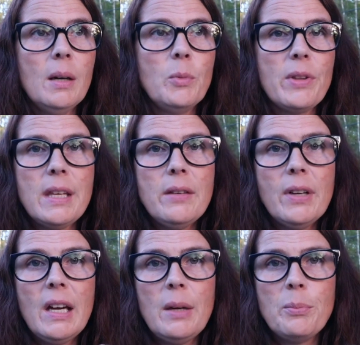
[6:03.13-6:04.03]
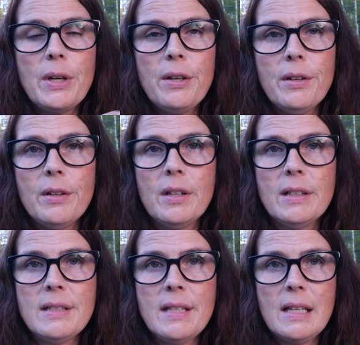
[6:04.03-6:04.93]
with Eva, I bred her
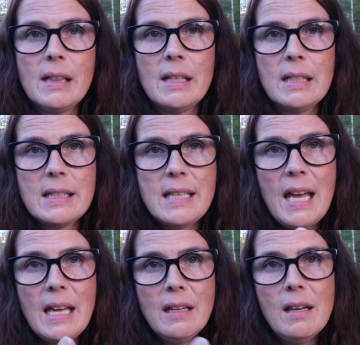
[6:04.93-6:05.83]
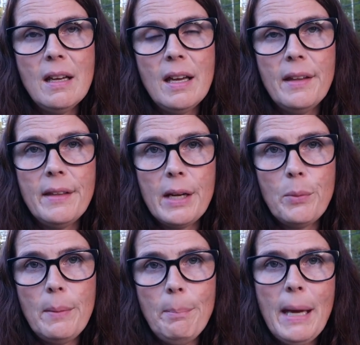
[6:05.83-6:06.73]
on day like 10, and then I
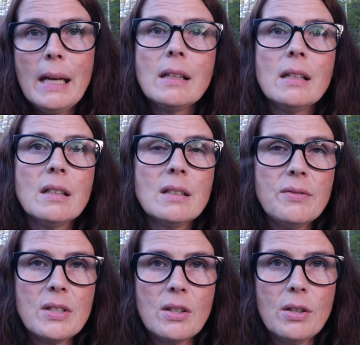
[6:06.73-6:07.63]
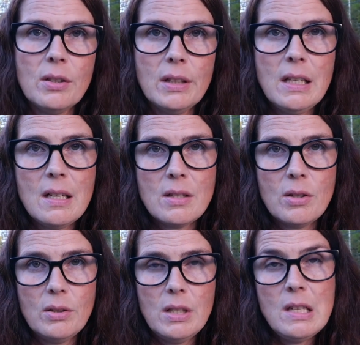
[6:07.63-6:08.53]
went back to visit Hurley because
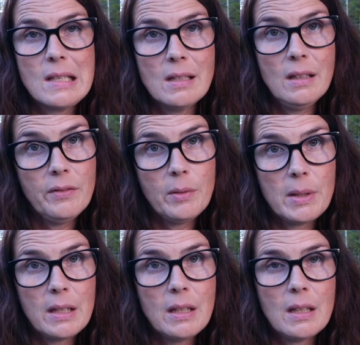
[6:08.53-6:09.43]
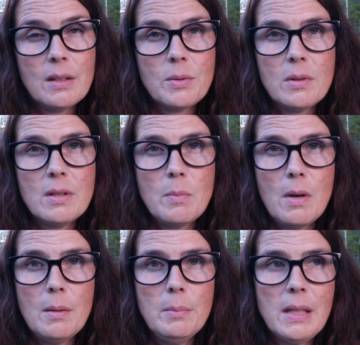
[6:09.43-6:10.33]
Hurley doesn't live with me. He lives with his
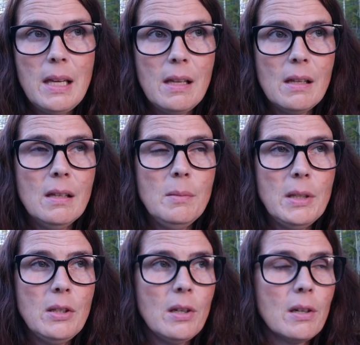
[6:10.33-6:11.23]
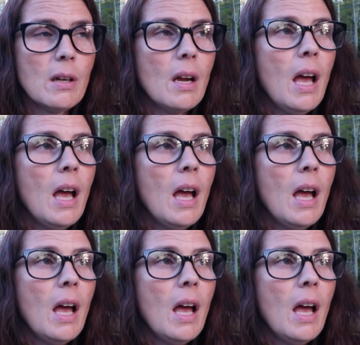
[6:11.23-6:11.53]
mom, Michaela, my daughter,